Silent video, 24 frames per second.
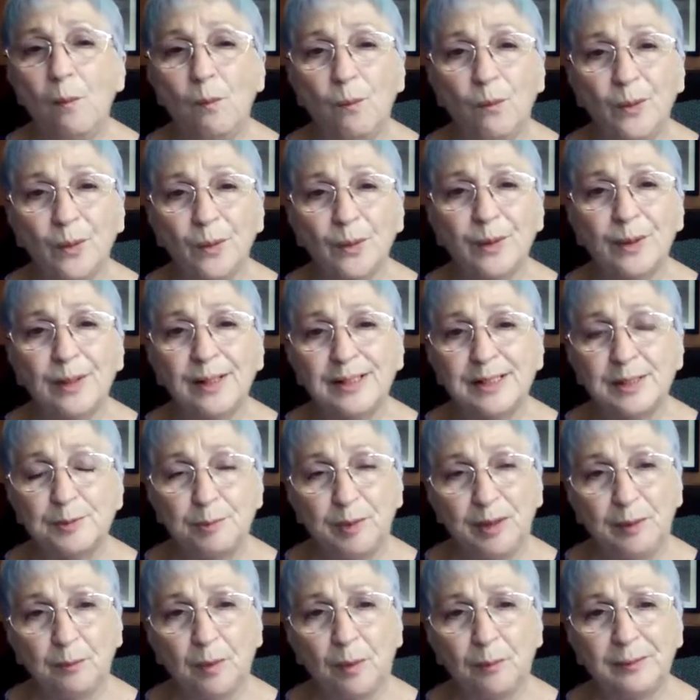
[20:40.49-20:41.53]

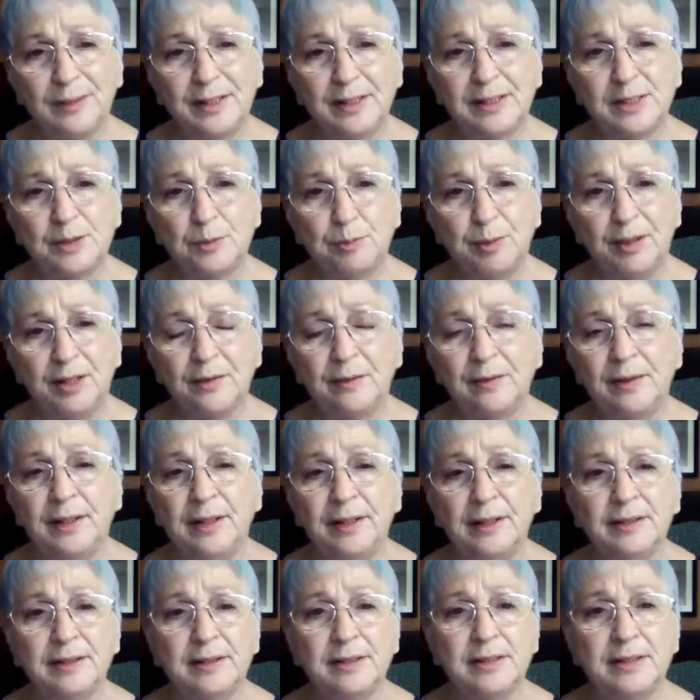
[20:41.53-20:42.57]
we
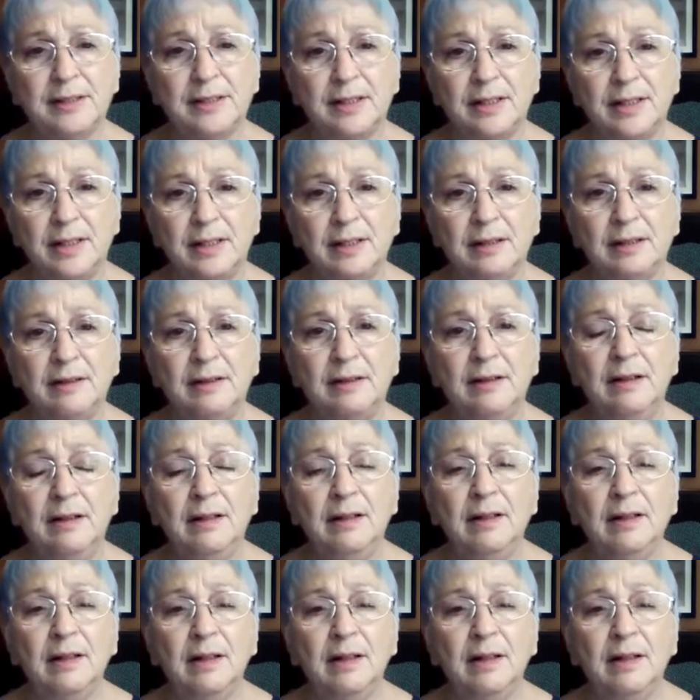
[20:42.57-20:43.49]
experienced in